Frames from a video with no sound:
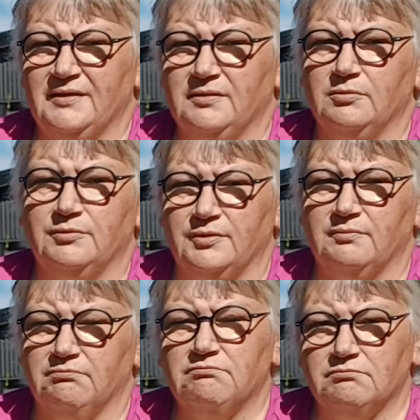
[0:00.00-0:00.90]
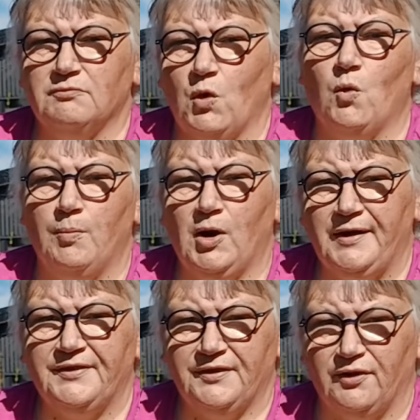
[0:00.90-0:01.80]
It was all by
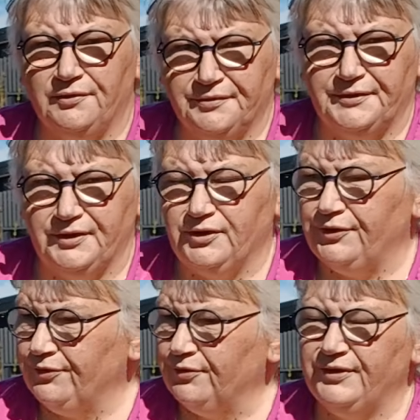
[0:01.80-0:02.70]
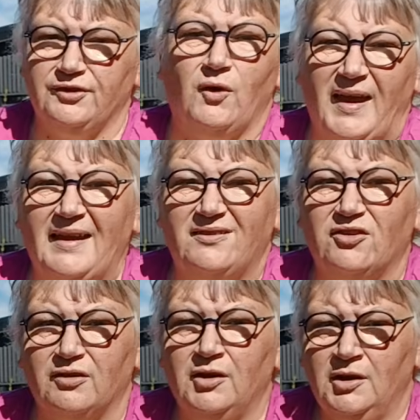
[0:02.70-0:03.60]
itself in the nursery, so I had
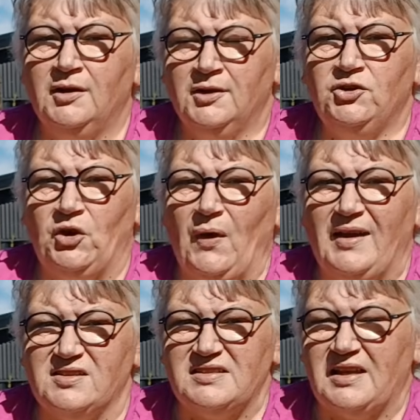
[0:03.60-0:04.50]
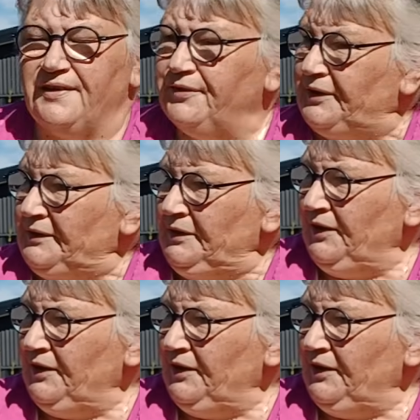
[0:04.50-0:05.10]
to save it.